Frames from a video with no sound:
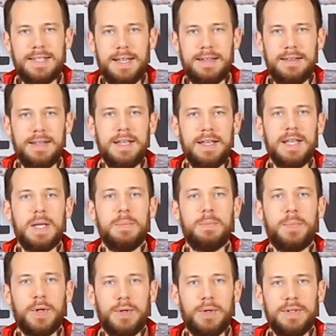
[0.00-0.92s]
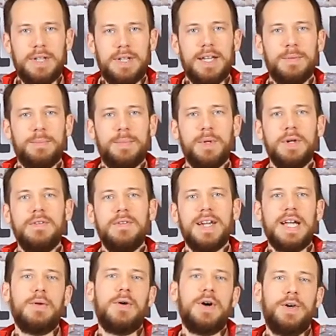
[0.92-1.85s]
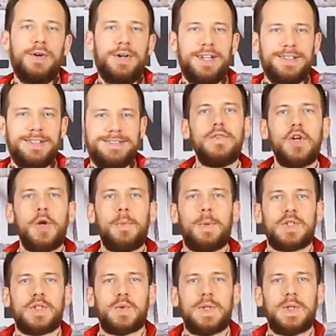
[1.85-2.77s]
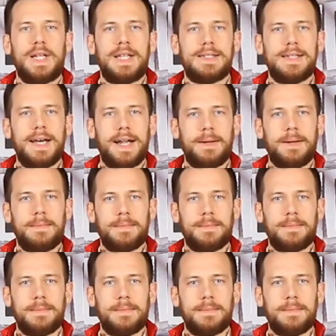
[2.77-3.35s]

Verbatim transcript: thanks to its high lubrication. Where can I use it?